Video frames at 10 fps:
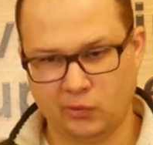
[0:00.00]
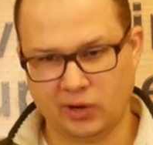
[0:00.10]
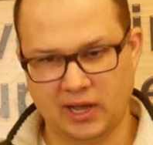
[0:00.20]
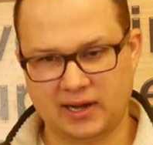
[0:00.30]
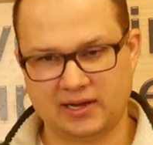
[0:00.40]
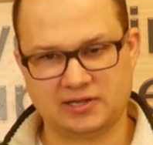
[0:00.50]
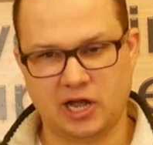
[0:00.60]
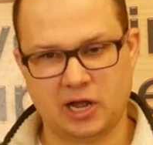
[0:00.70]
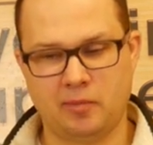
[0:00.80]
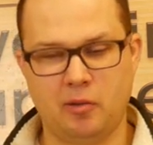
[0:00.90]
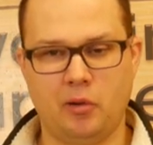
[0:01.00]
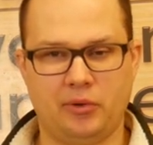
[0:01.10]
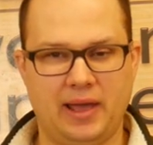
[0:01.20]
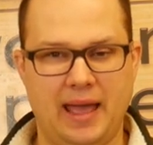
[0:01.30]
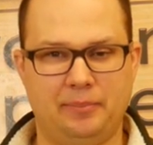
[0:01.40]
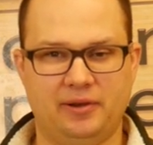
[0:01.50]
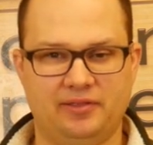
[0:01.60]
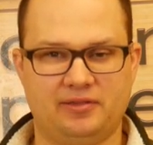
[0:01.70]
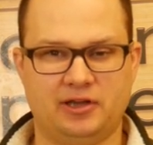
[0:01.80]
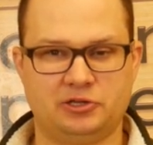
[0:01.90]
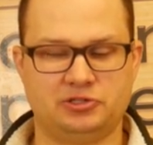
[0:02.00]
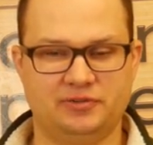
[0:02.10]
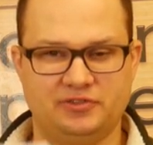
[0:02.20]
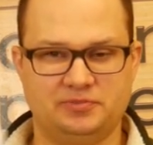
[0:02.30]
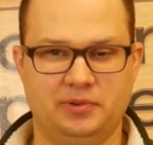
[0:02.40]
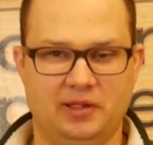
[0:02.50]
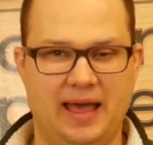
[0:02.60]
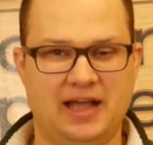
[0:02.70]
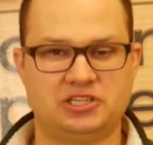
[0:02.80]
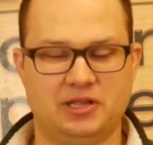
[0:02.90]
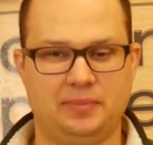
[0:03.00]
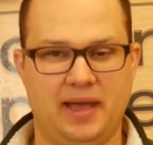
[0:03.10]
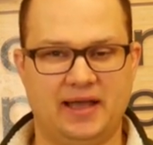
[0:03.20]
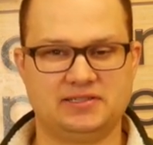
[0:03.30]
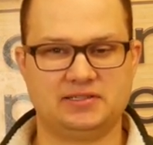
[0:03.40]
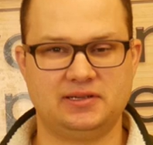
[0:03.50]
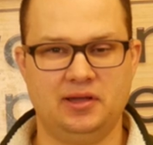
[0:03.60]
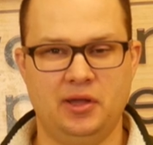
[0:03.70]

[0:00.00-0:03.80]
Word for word: We're not going to talk about what would happen in this country if this bill actually passed.